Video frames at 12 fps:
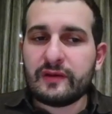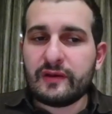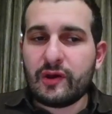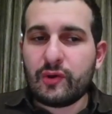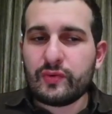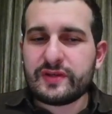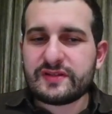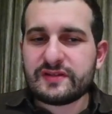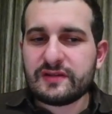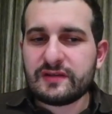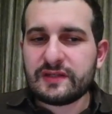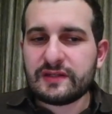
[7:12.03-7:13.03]
Now we
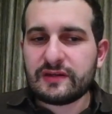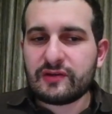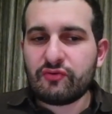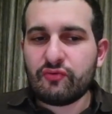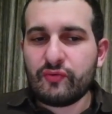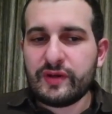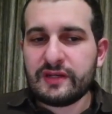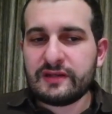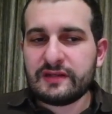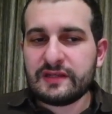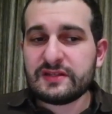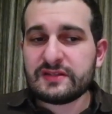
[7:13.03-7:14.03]
see the queen
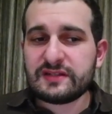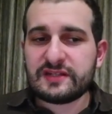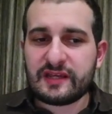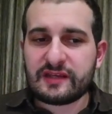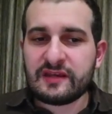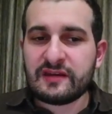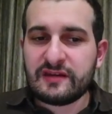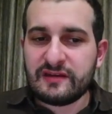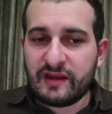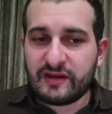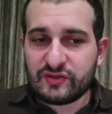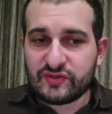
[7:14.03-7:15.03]
is attacking the
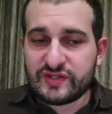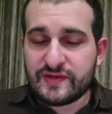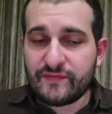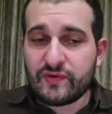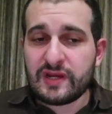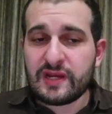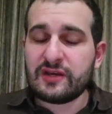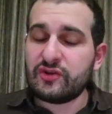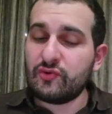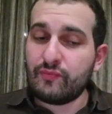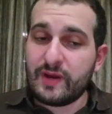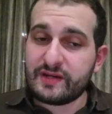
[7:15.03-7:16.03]
knight on c3, and you
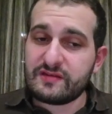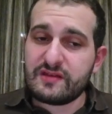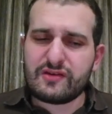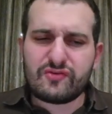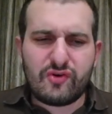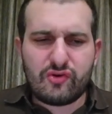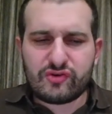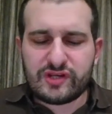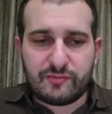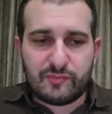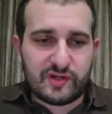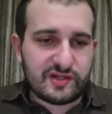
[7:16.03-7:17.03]
might think,
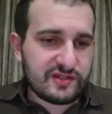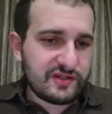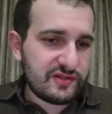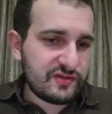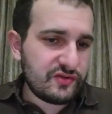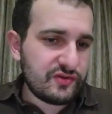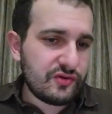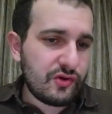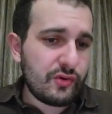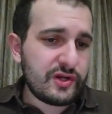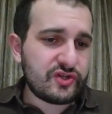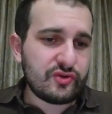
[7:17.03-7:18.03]
okay, but this is
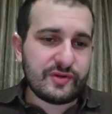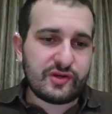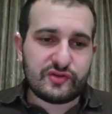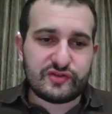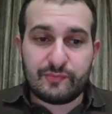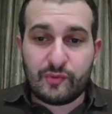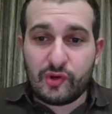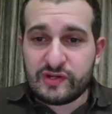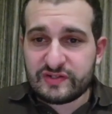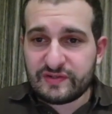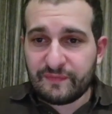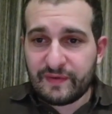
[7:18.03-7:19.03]
no issue because the pawn
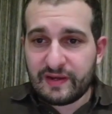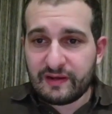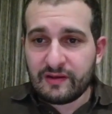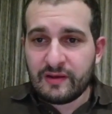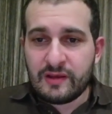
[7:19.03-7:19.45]
is defending.